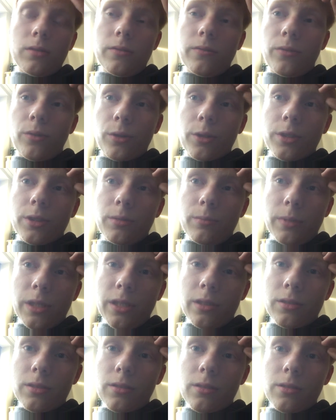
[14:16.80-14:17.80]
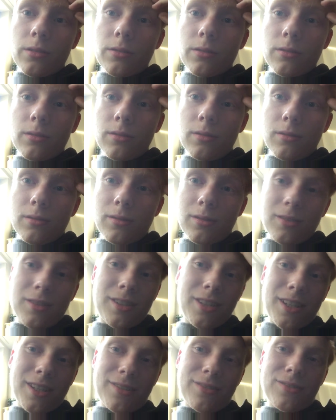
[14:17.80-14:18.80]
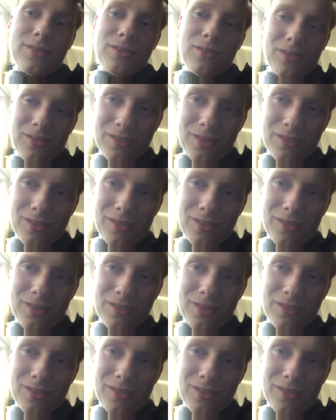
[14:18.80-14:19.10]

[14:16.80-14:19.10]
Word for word: 14 minutes of this stuff.